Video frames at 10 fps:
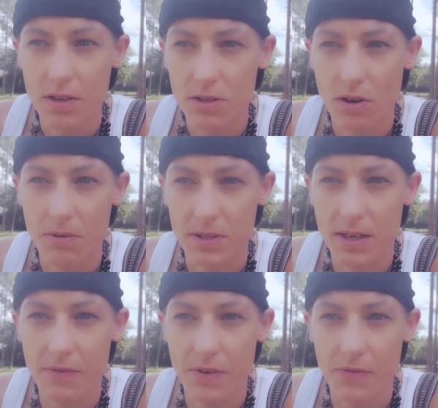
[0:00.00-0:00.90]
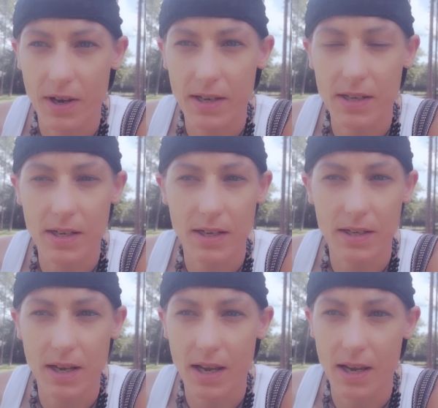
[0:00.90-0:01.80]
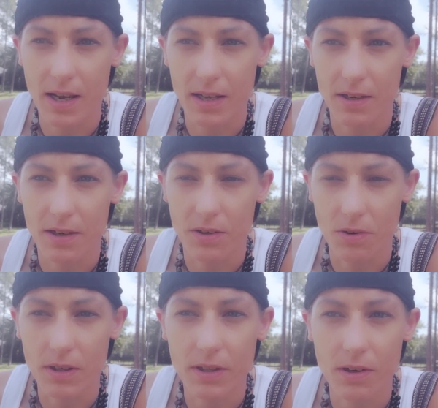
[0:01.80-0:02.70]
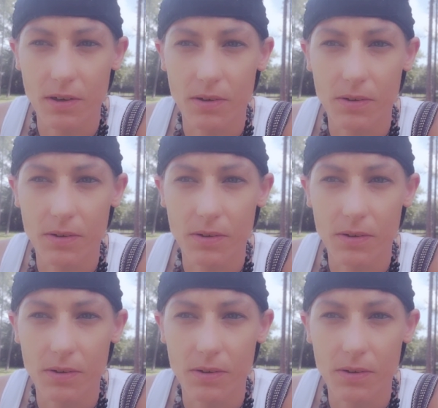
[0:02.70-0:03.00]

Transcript: So I was given Vicodin and Norco